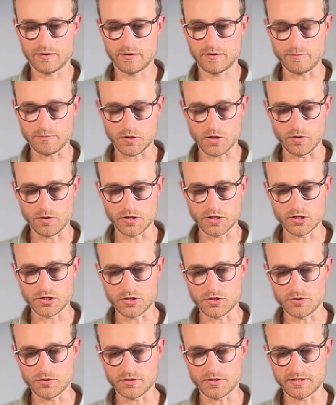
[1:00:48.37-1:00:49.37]
I'm going to
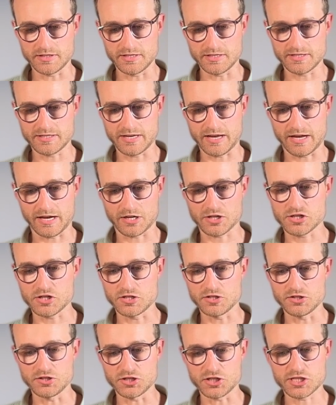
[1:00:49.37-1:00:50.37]
use this
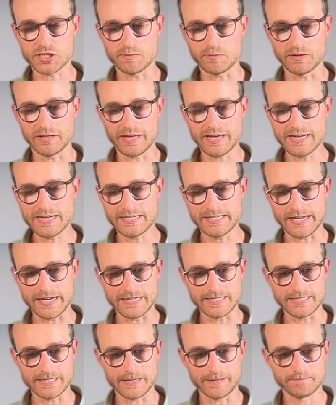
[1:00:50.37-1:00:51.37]
action display
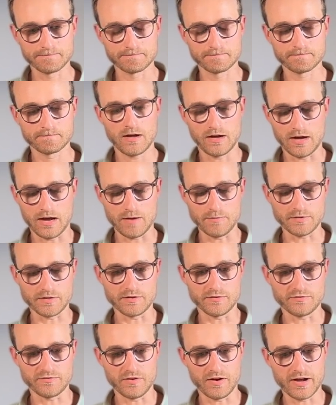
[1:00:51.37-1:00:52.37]
data. I'm going
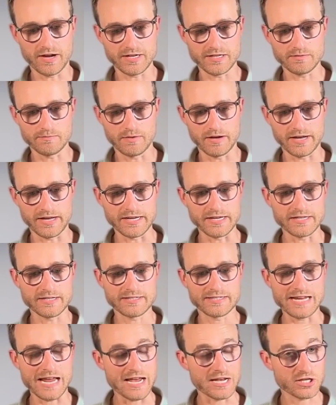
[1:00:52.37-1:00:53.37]
to find my
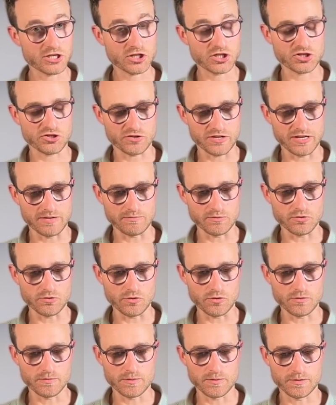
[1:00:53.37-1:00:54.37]
text stream
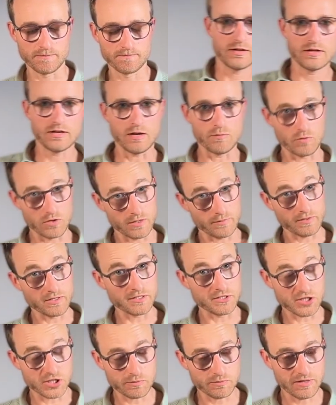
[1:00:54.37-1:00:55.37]
group. And what I'm going to
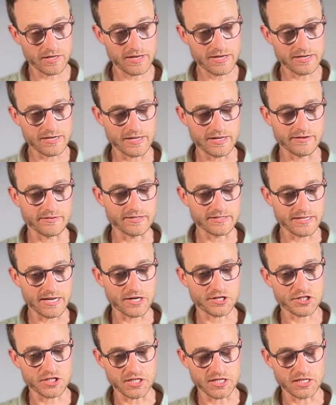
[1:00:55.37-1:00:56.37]
display in here is
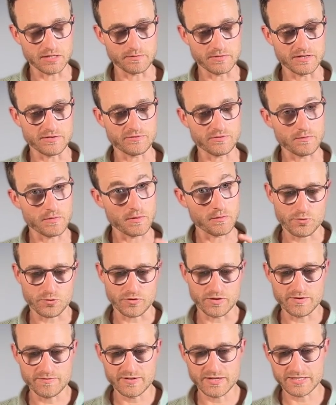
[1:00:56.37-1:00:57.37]
actually going to be from the
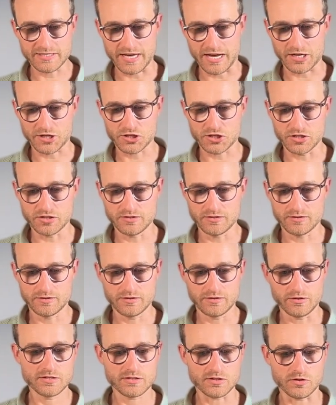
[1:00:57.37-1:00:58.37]
previous action.
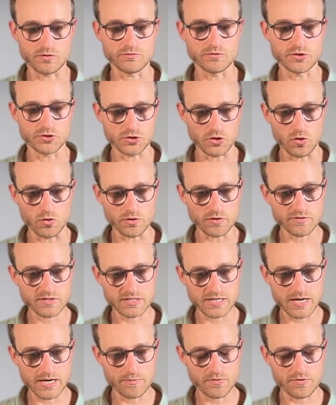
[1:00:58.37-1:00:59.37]
So result of
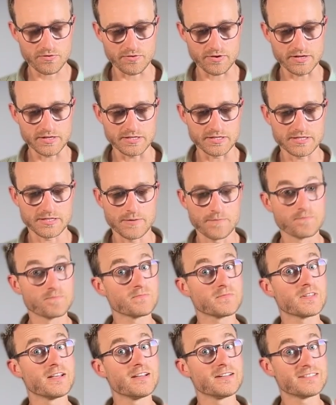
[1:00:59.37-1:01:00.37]
step 3's
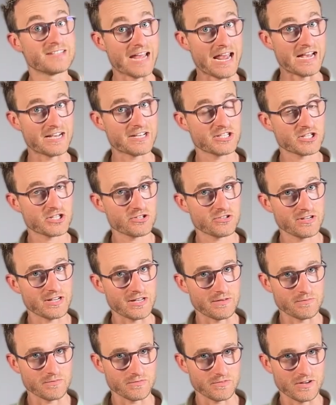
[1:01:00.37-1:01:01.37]
text stream,
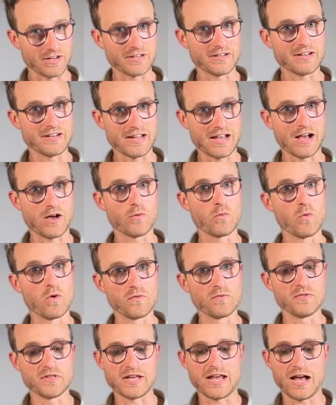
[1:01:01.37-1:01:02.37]
right? Now what the